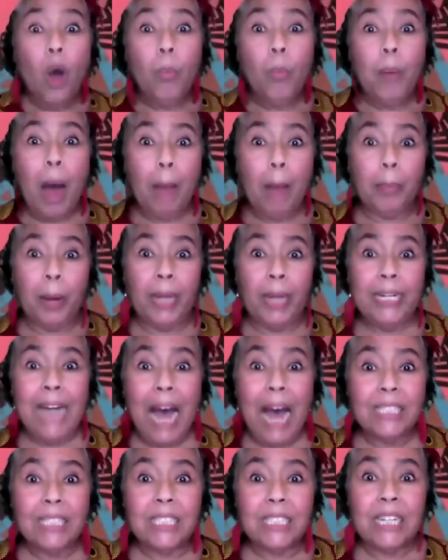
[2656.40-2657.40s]
Papa
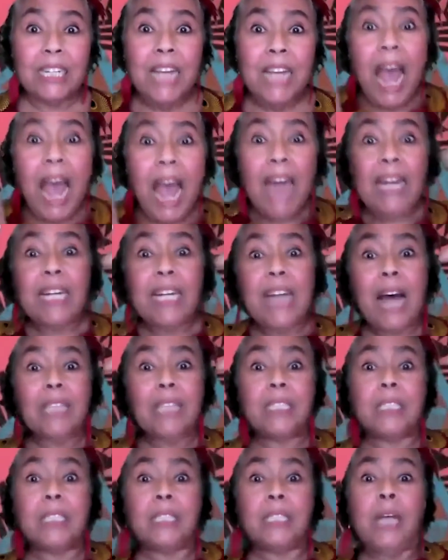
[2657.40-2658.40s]
Anansi, and
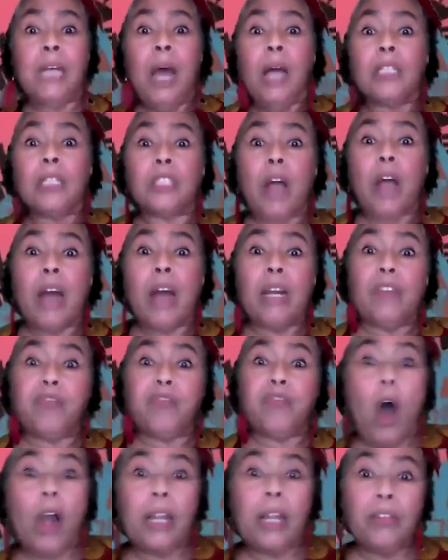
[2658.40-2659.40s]
Anansi started
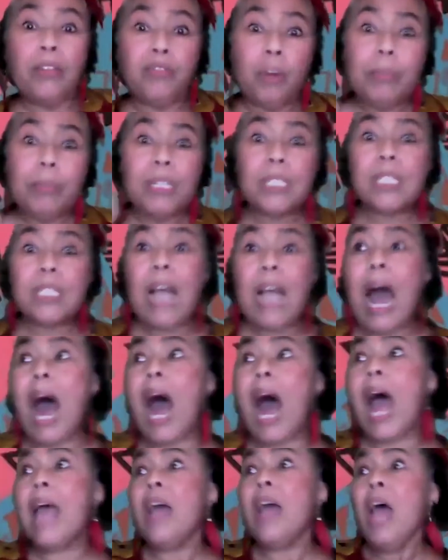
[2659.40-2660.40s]
falling from the
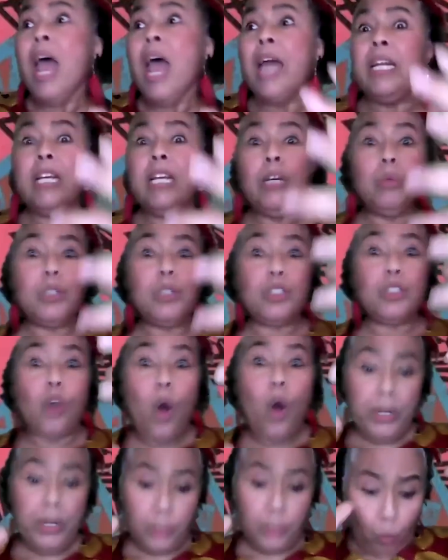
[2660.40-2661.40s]
sky, and he was
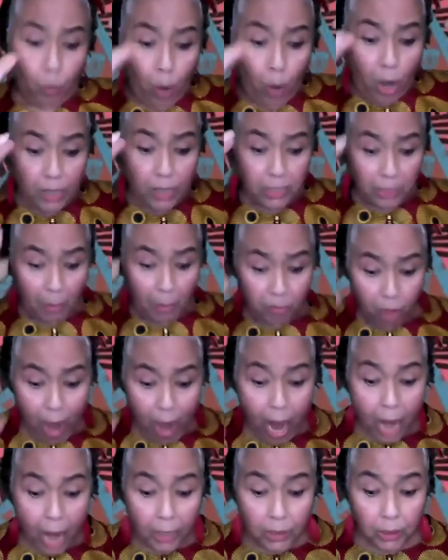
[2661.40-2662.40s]
going towards the
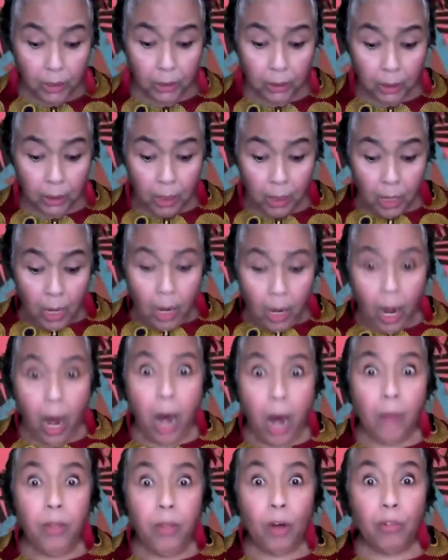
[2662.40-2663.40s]
rocks.
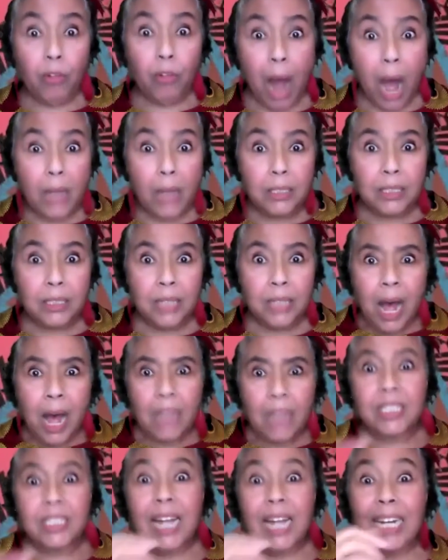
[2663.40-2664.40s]
Oh, the rocks.
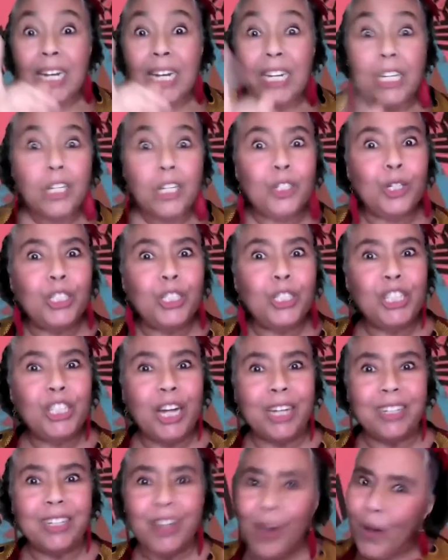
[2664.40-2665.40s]
Suddenly,
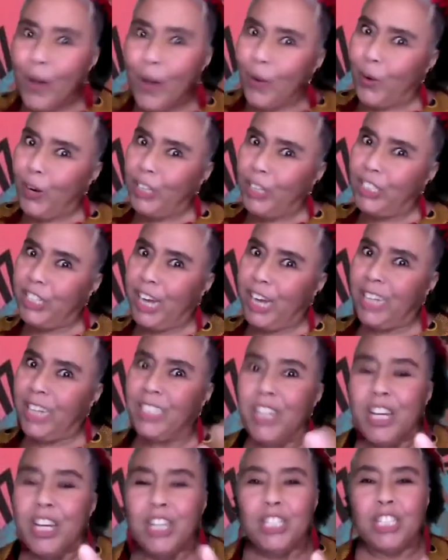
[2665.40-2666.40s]
Cushion, Cushion,
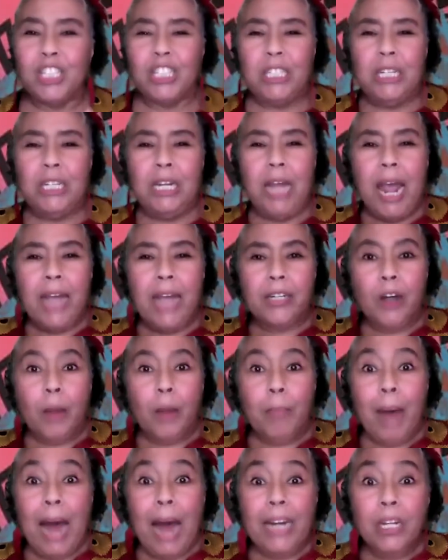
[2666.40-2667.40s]
she laid her
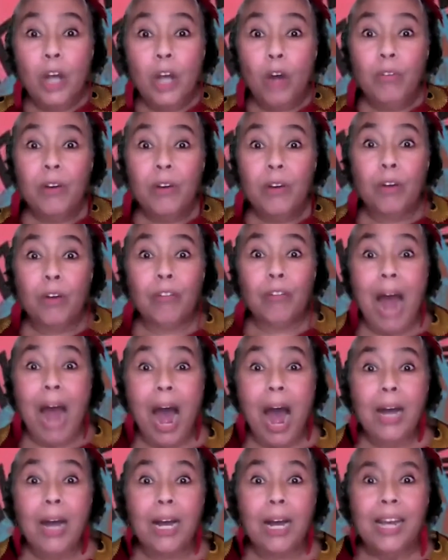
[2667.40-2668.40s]
body over the
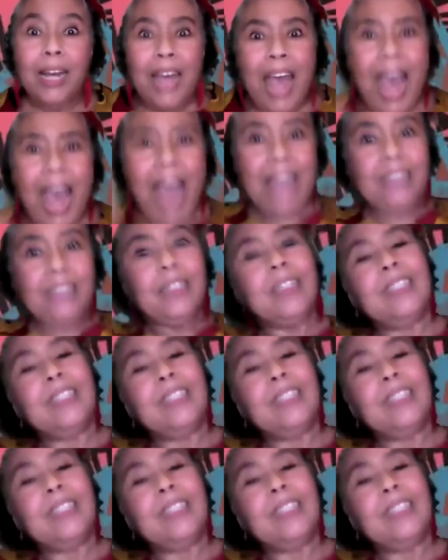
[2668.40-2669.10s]
rock, and